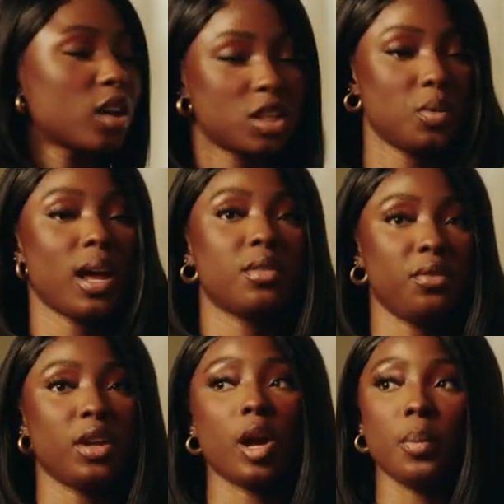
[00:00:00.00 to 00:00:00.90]
She would have a
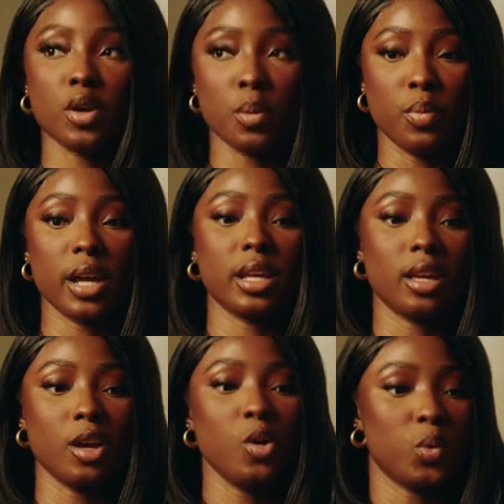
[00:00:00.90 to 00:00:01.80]
flare-up, and her
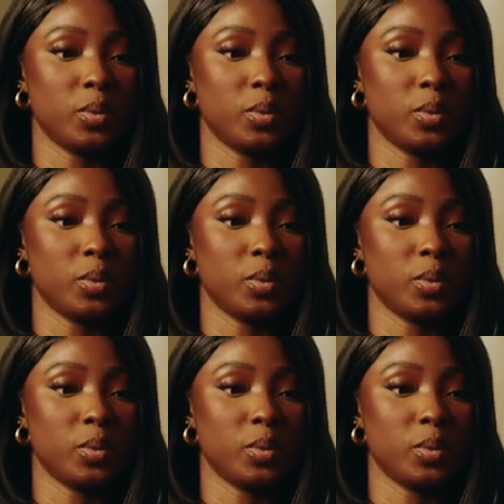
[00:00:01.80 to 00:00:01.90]
body